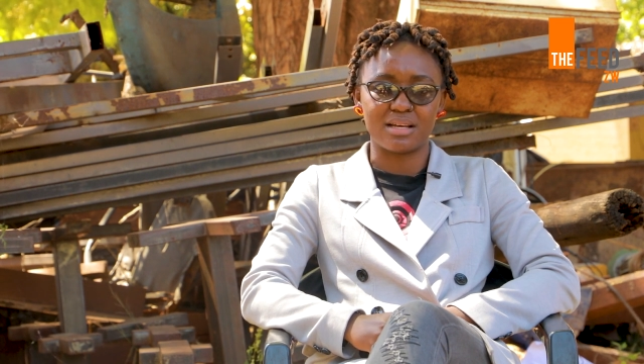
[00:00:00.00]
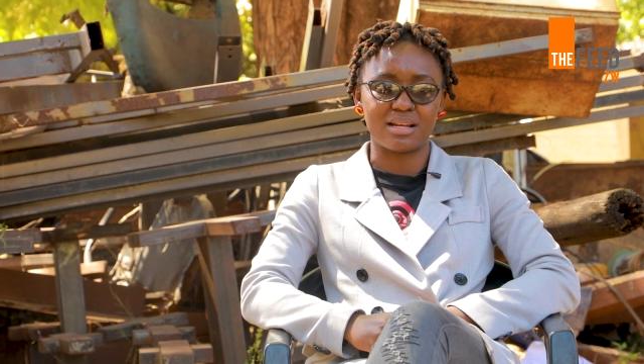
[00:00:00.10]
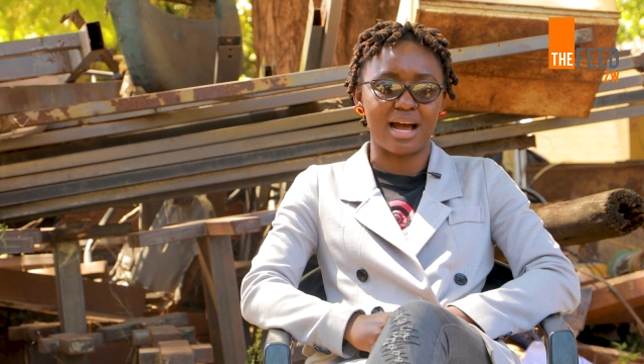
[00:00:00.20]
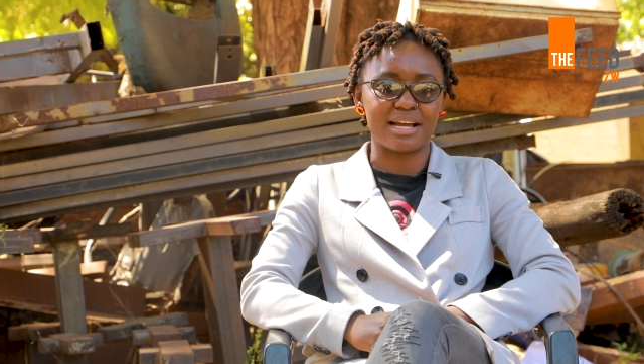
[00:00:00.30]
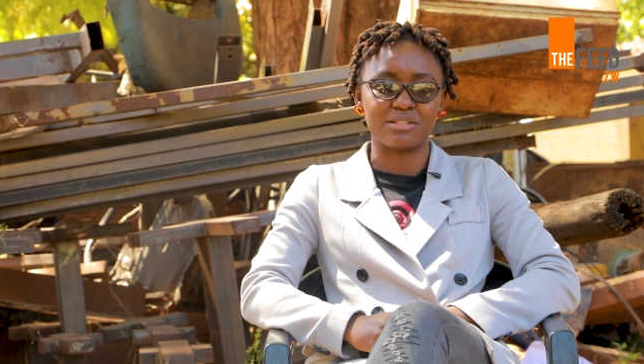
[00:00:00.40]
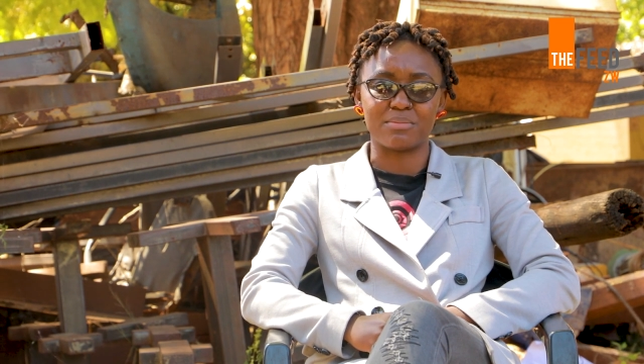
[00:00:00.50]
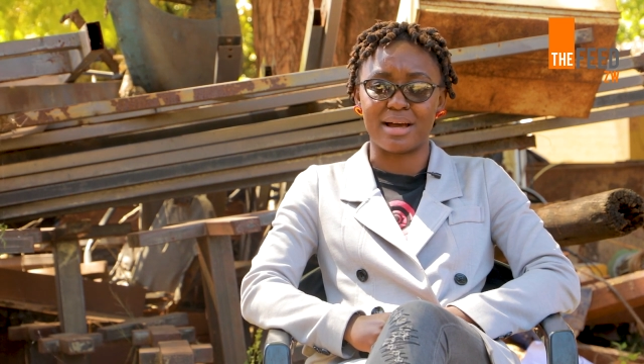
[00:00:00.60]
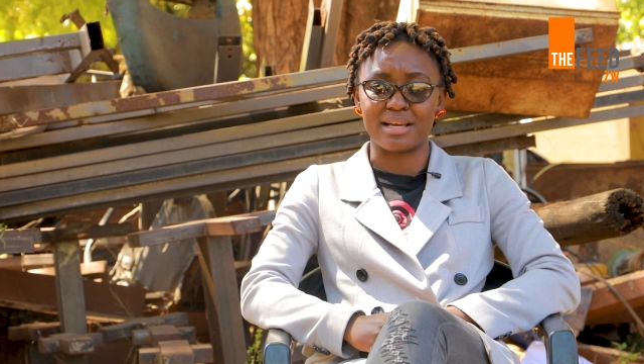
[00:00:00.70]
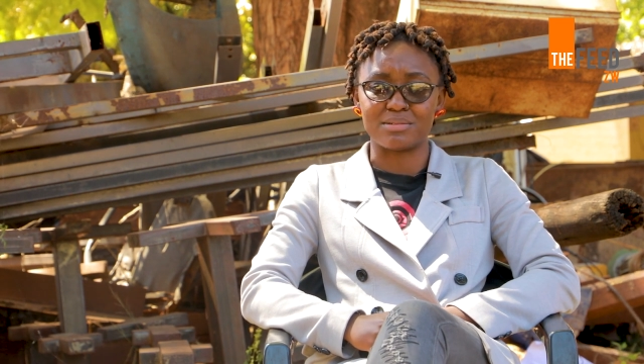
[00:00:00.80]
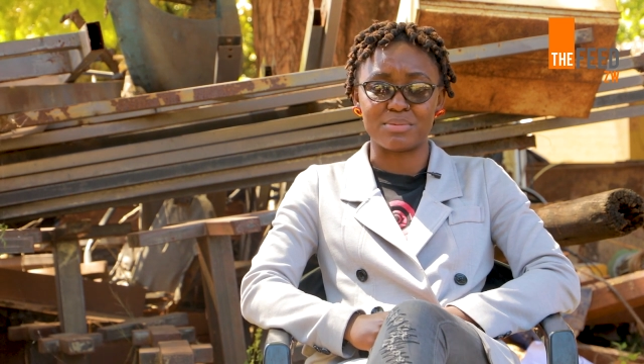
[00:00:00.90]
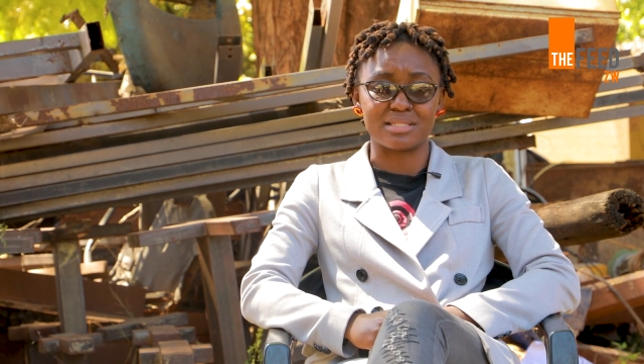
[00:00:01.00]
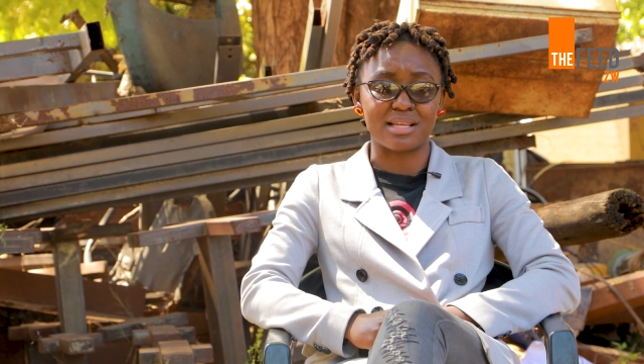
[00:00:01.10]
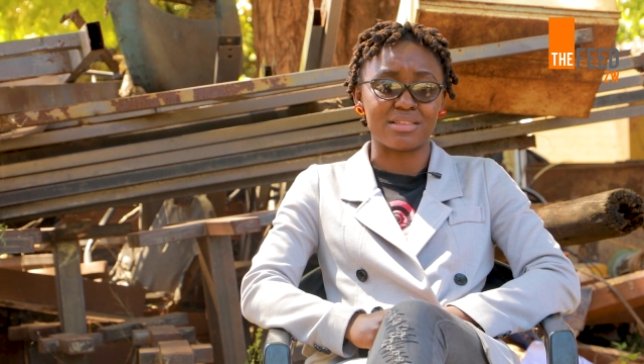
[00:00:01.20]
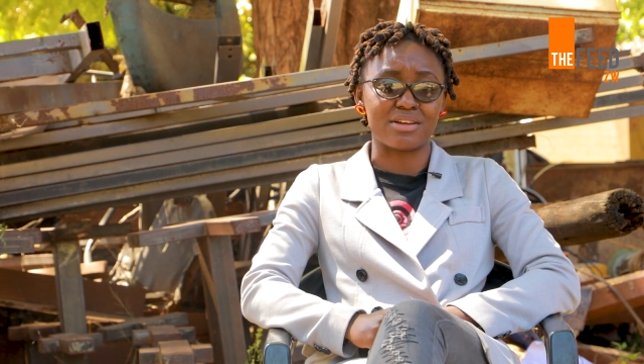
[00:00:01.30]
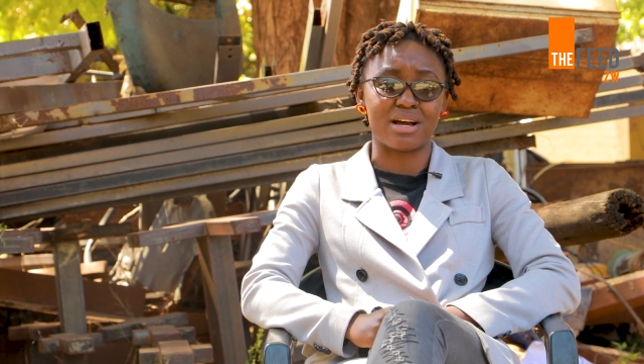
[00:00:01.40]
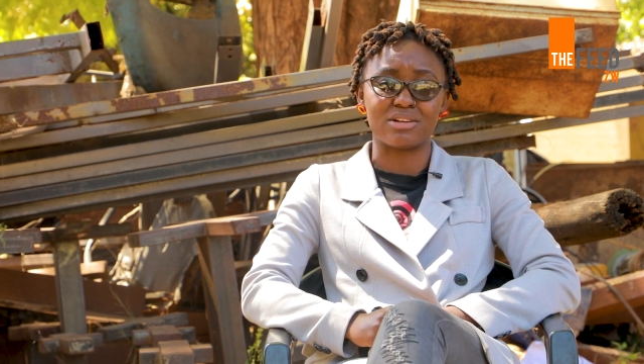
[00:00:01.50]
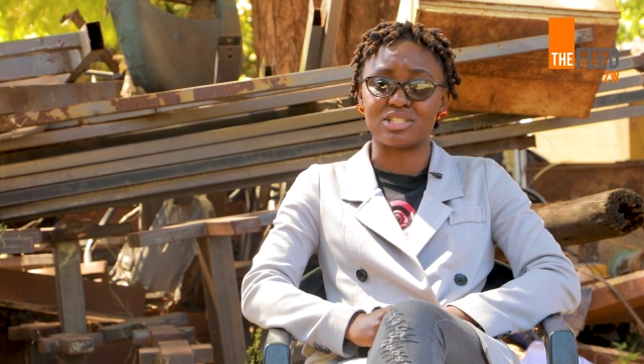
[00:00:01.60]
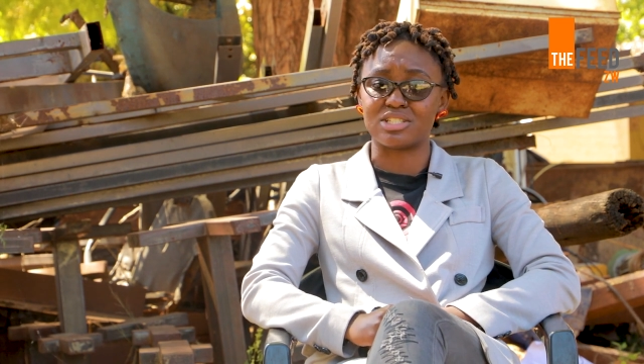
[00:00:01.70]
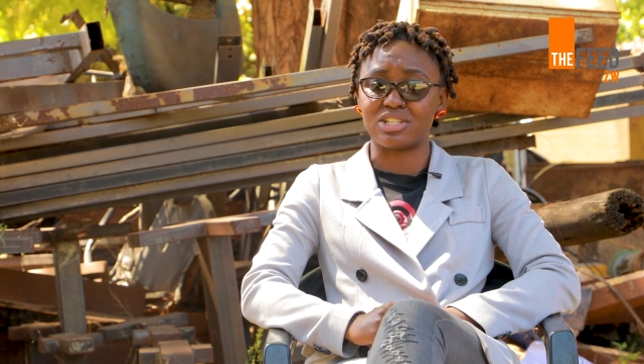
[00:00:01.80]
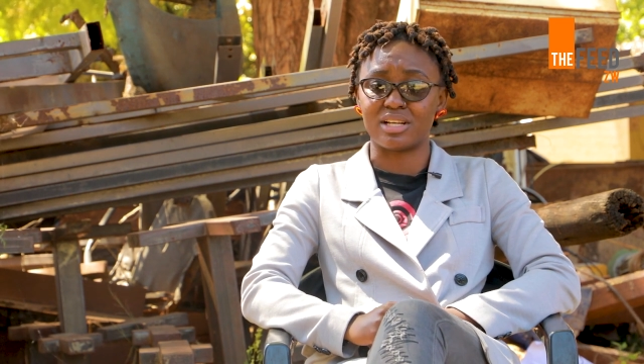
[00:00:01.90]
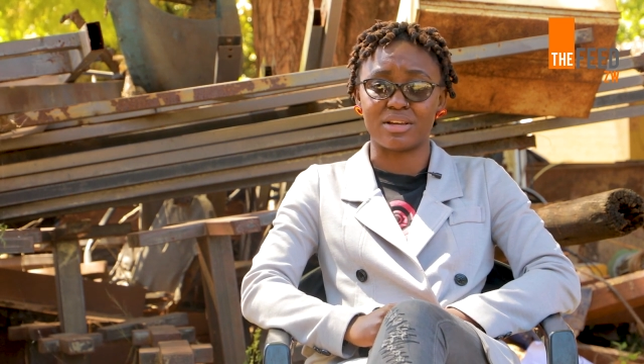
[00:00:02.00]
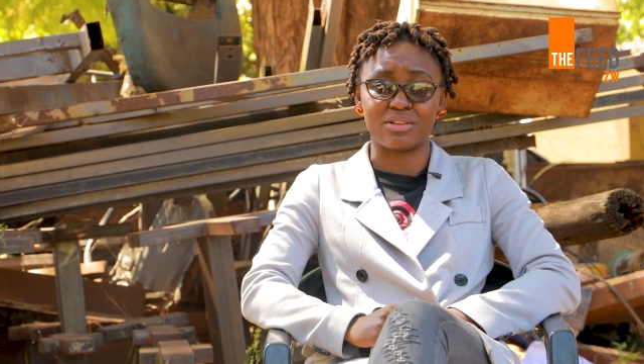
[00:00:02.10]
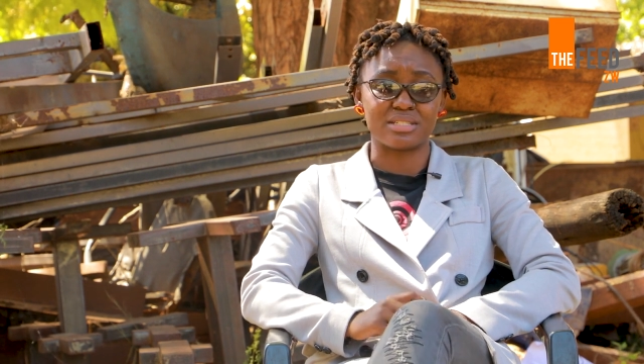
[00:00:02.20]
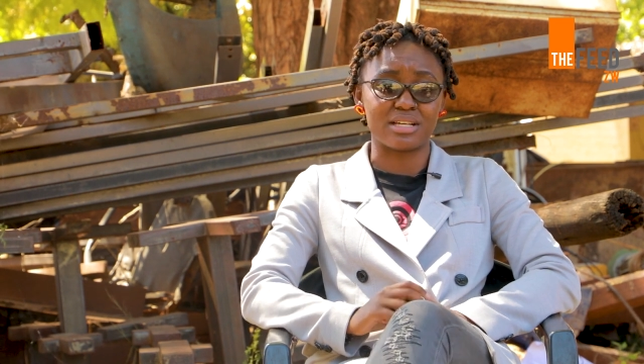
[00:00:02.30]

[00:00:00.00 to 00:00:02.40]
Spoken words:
an idle mind means that they're now just chilling on the